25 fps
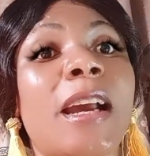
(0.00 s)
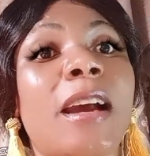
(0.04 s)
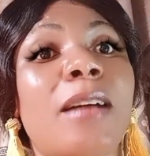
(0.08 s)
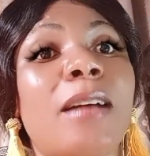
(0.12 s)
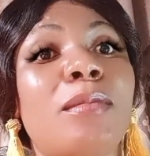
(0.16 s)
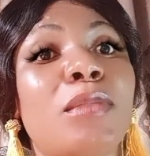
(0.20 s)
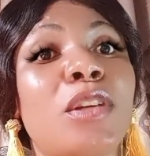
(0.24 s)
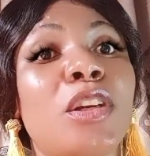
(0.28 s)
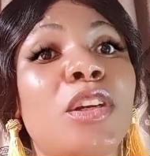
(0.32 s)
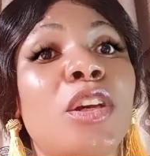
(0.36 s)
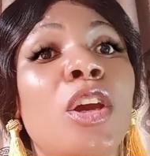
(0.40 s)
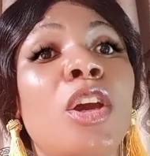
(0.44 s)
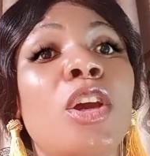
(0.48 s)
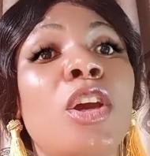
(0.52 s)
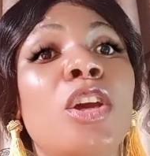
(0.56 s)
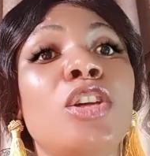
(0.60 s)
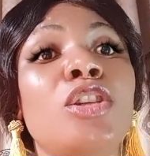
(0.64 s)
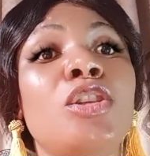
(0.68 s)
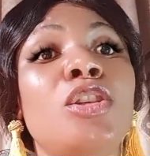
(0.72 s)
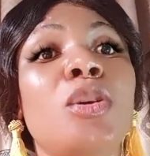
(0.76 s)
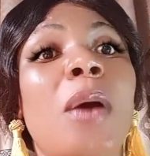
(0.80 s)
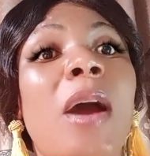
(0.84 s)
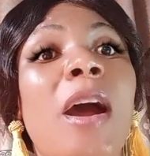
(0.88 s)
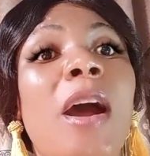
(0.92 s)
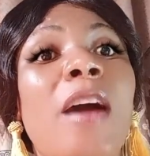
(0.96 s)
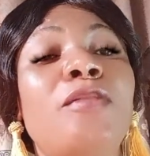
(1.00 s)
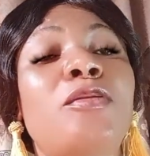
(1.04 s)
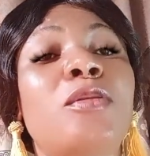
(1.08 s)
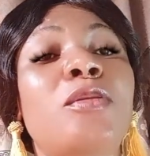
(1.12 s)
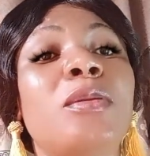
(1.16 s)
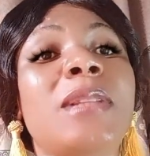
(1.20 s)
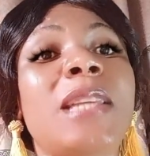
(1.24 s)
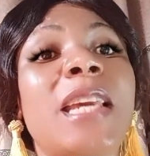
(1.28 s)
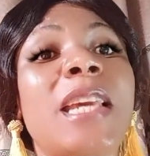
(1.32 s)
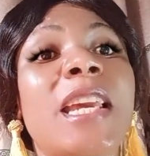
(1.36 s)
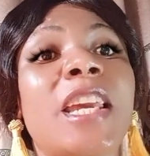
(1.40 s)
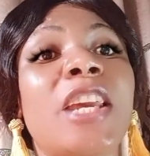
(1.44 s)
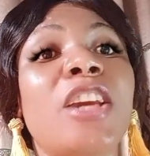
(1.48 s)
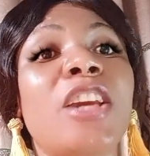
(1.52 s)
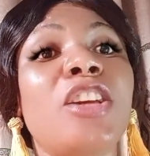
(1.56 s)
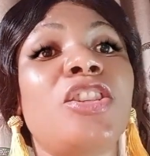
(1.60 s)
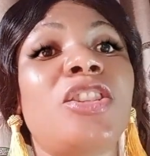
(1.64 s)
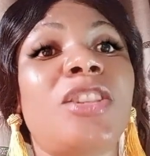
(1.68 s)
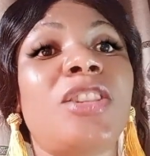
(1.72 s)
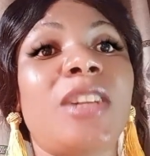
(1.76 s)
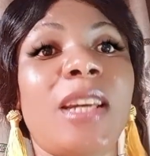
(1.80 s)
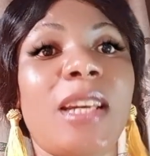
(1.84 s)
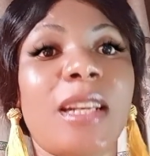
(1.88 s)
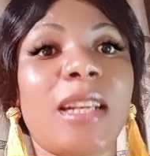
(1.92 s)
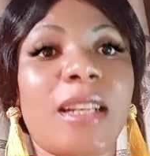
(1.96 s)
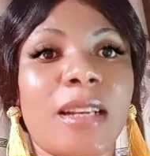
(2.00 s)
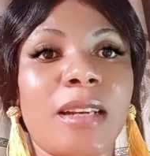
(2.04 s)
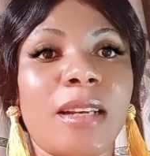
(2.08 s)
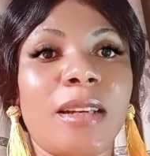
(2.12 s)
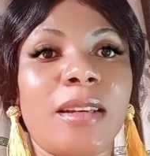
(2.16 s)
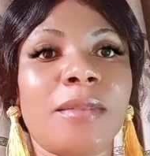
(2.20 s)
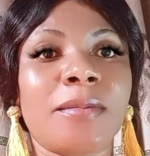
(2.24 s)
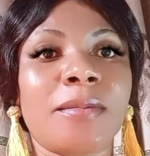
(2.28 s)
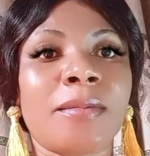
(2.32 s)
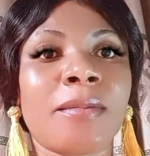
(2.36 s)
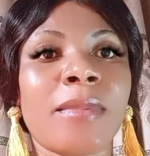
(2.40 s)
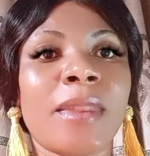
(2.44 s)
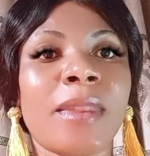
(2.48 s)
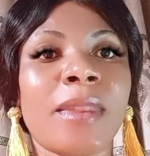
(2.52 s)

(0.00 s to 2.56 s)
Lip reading: calmly, you have to take it gently.